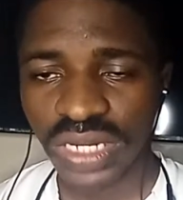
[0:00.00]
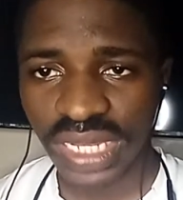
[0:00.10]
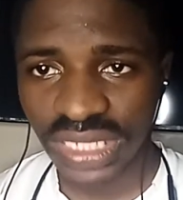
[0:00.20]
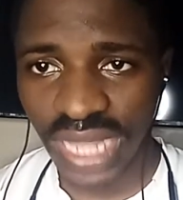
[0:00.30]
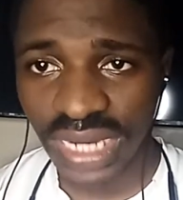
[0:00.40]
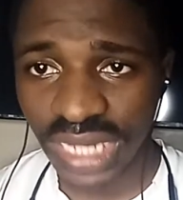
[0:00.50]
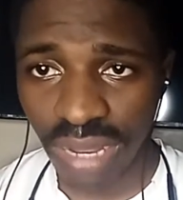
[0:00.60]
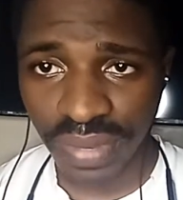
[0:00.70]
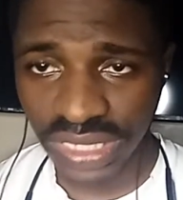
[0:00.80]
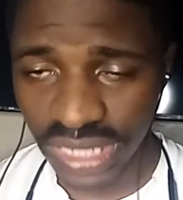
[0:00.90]

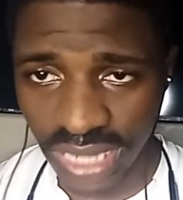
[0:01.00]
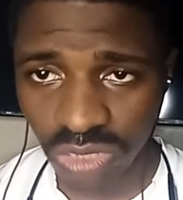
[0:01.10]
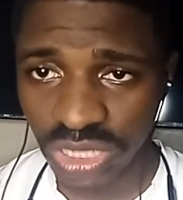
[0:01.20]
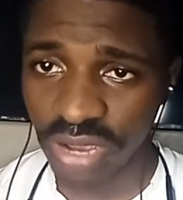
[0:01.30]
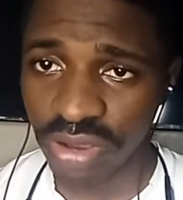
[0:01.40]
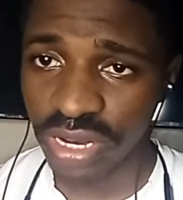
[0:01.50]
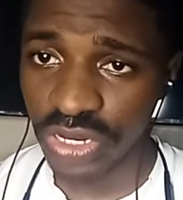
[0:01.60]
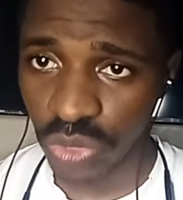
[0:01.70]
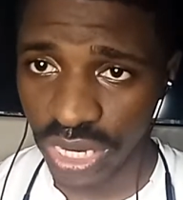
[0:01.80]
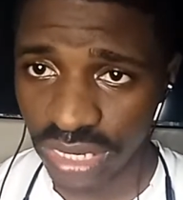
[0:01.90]
understand their business, which they're
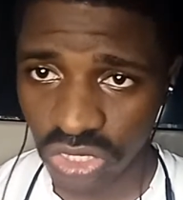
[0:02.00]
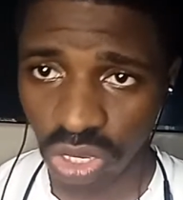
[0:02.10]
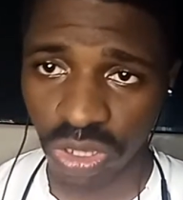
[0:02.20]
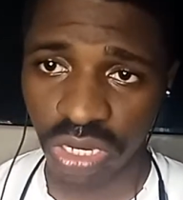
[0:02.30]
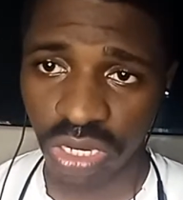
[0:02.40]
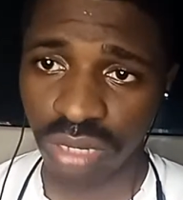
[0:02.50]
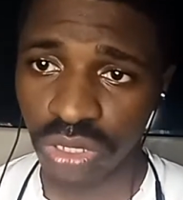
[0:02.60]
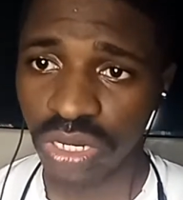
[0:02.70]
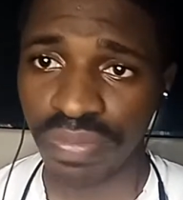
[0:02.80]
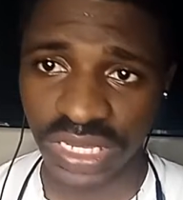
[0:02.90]
already doing. So you must already
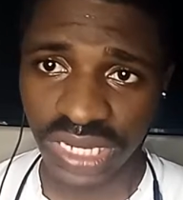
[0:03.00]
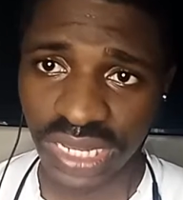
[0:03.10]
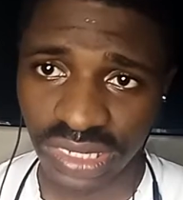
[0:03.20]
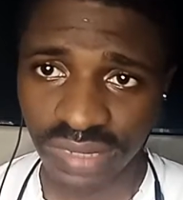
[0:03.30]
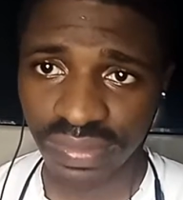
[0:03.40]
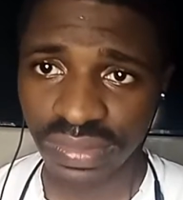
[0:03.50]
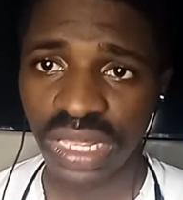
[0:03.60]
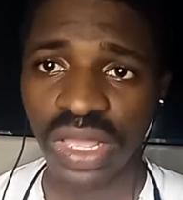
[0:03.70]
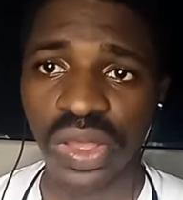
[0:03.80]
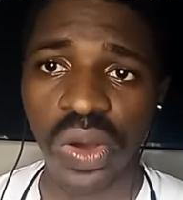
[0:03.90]
be doing a business
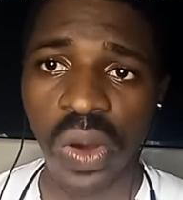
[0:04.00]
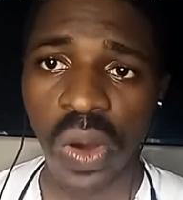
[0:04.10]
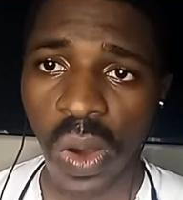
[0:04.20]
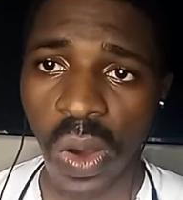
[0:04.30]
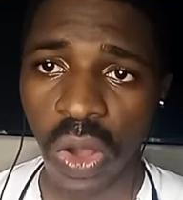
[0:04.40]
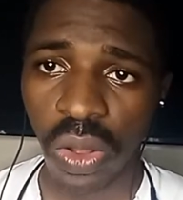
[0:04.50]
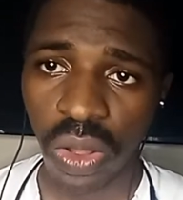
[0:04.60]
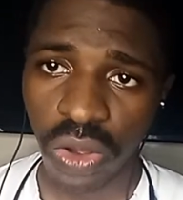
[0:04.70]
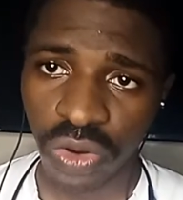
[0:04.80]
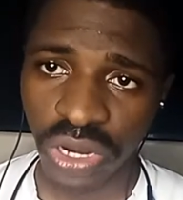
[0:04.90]

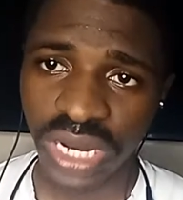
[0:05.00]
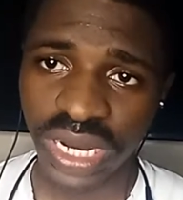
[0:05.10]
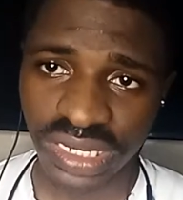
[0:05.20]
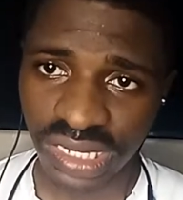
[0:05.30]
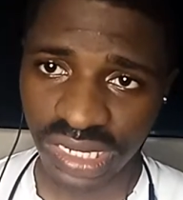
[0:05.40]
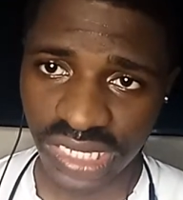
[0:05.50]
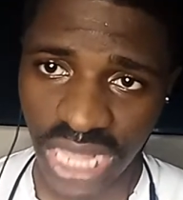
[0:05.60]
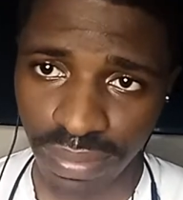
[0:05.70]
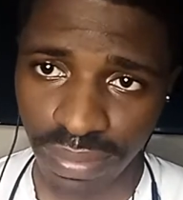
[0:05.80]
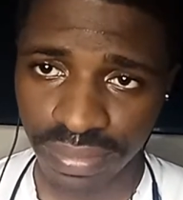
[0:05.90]
or running a
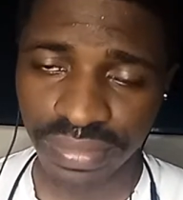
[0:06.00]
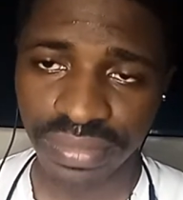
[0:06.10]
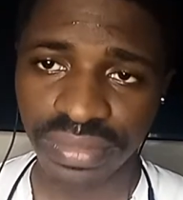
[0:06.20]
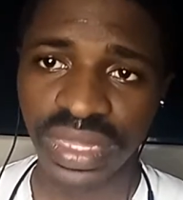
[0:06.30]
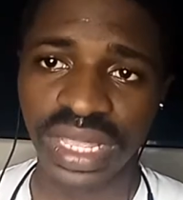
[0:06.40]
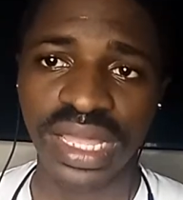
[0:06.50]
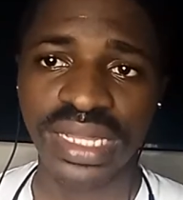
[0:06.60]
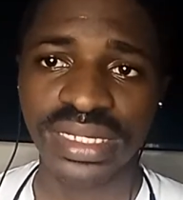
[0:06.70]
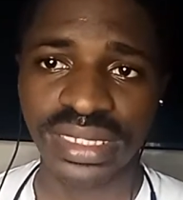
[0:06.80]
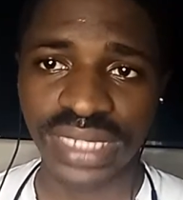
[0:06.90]
system.
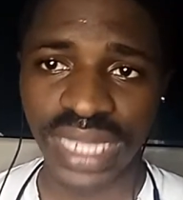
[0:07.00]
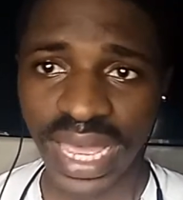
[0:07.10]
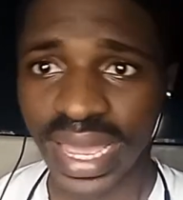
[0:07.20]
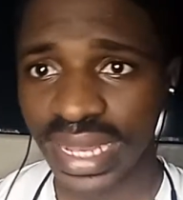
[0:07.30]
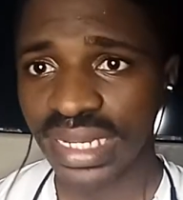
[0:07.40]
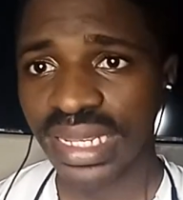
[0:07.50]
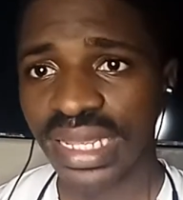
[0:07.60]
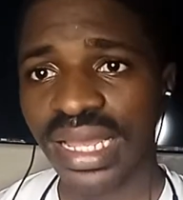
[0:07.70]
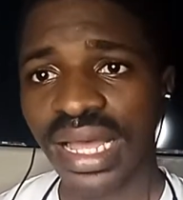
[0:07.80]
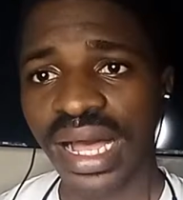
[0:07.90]
Then
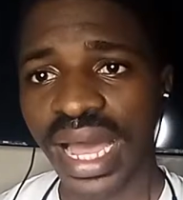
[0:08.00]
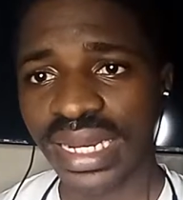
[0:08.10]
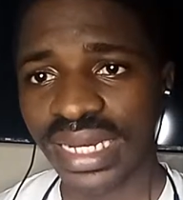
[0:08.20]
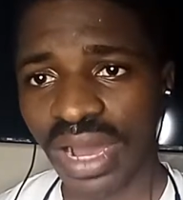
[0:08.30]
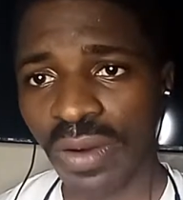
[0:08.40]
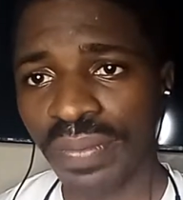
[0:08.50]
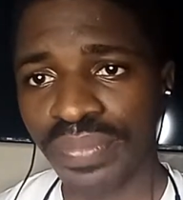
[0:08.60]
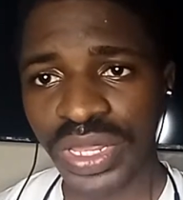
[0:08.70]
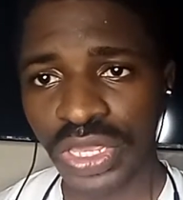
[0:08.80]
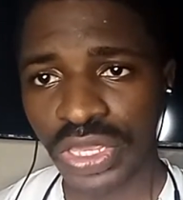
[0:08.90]
I
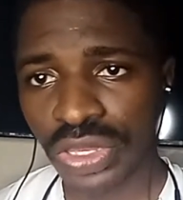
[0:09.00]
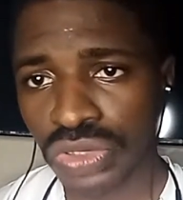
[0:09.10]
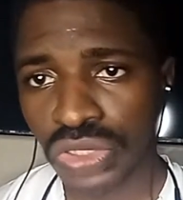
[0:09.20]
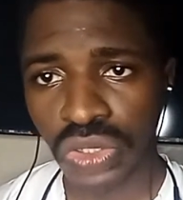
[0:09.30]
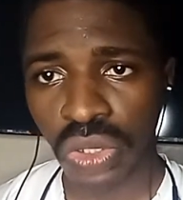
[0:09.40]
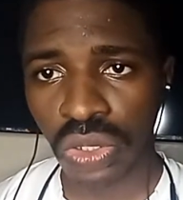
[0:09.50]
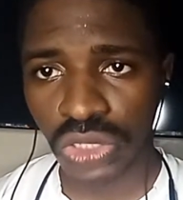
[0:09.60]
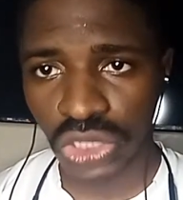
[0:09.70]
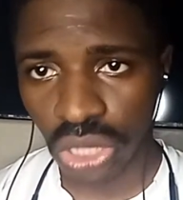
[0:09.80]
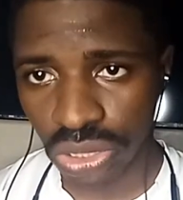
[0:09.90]
now bring you
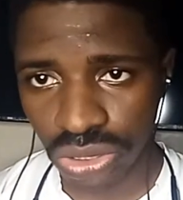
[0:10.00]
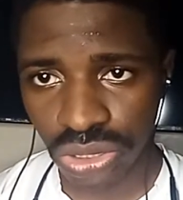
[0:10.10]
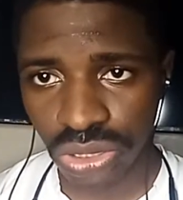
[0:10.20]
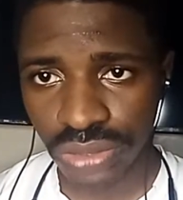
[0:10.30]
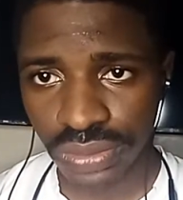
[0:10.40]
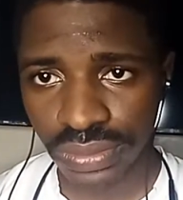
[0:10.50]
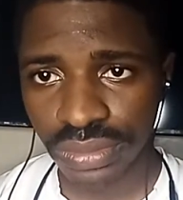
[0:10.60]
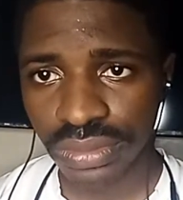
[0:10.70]
solutions